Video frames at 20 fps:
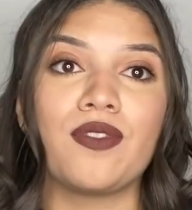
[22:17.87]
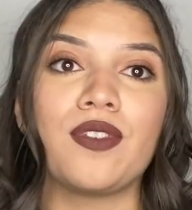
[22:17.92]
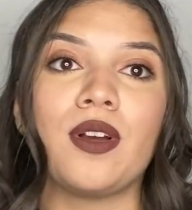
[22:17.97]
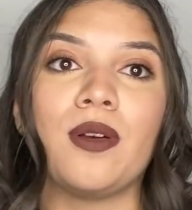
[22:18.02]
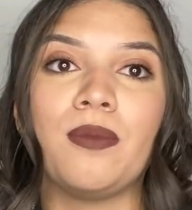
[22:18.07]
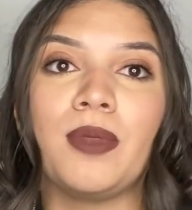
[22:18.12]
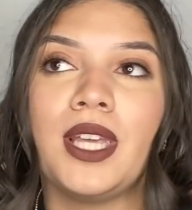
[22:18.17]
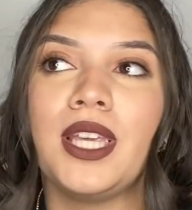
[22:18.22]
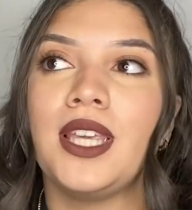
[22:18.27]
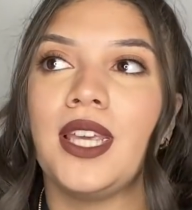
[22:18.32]

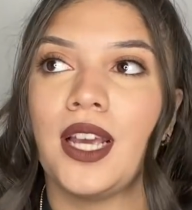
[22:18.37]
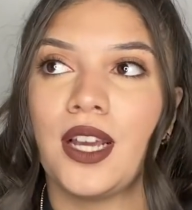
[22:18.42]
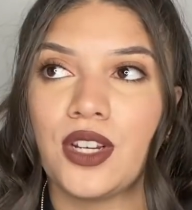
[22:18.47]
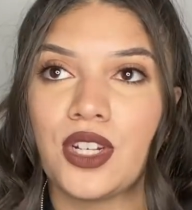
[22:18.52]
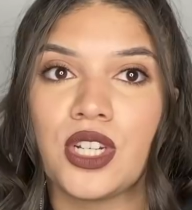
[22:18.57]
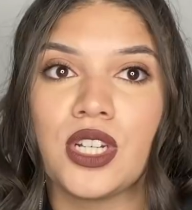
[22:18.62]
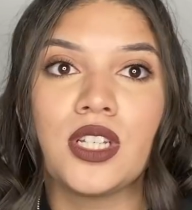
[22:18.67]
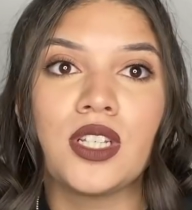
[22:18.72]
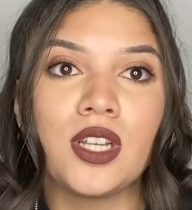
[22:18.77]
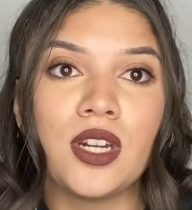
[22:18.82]
I'm like, yeah,
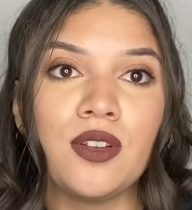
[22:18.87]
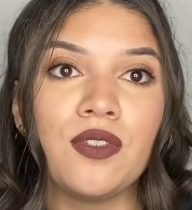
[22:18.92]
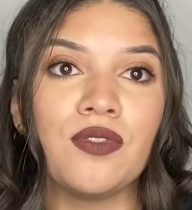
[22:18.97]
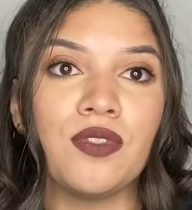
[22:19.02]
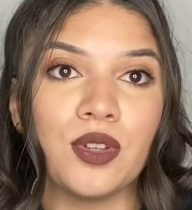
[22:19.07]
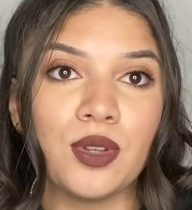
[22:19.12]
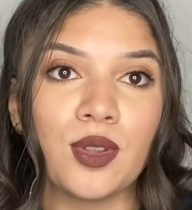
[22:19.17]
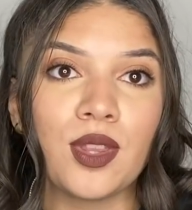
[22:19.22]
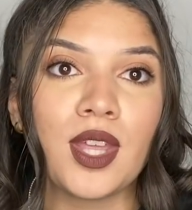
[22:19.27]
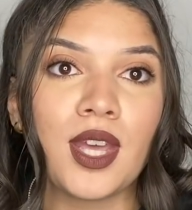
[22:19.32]
she's gonna
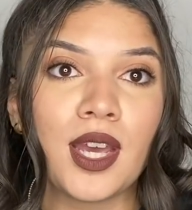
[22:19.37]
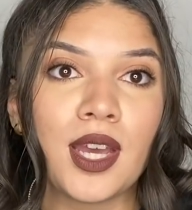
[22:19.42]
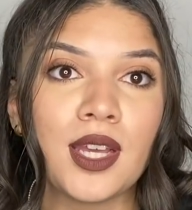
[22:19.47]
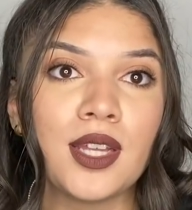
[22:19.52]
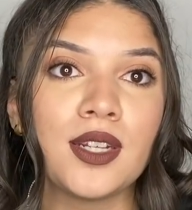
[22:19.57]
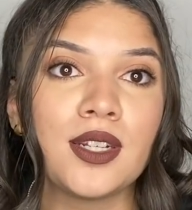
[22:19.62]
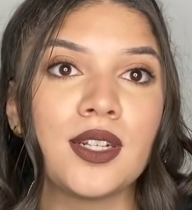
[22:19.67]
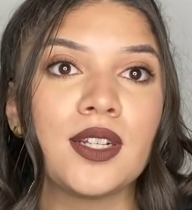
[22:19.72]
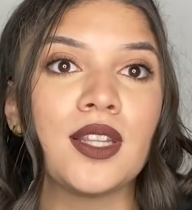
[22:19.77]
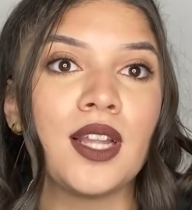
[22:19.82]
feel
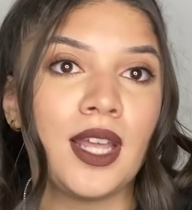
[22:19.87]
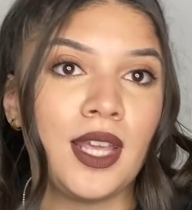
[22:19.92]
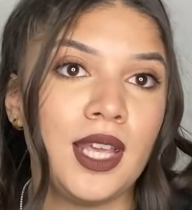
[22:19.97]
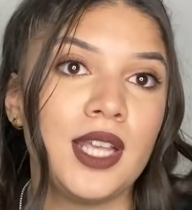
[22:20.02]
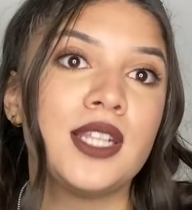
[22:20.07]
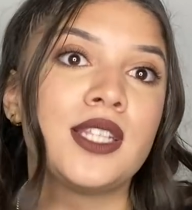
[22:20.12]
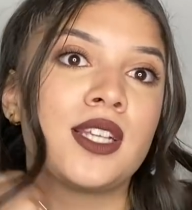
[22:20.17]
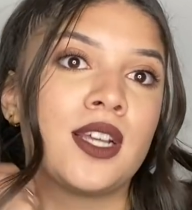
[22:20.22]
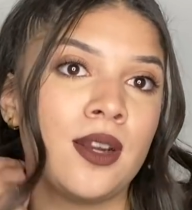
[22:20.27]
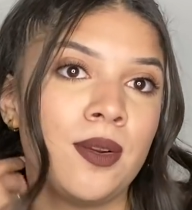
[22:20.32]
that. Like,
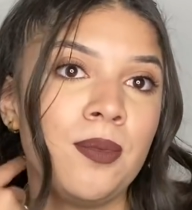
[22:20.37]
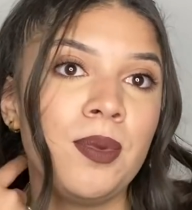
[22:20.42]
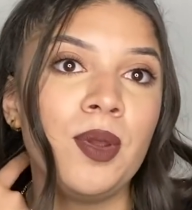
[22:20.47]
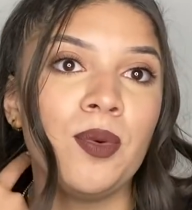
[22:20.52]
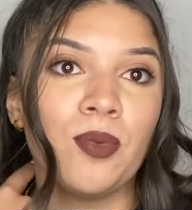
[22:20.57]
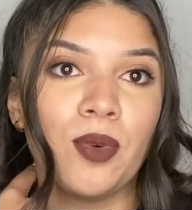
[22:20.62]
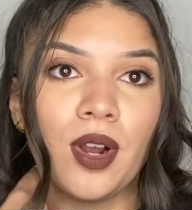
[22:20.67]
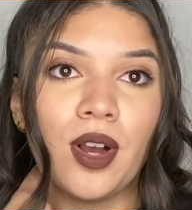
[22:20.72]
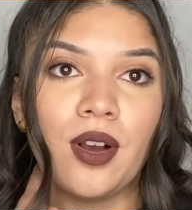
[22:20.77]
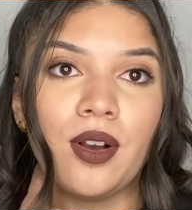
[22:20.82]
it's gonna be
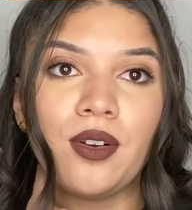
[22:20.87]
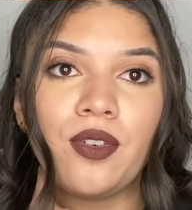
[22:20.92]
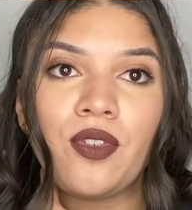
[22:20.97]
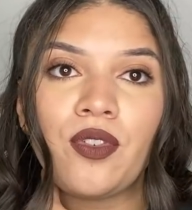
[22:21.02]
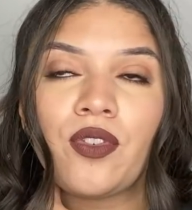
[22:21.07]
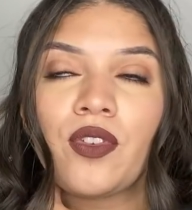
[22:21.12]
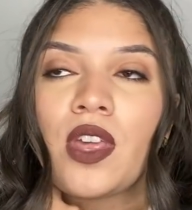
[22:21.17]
rough.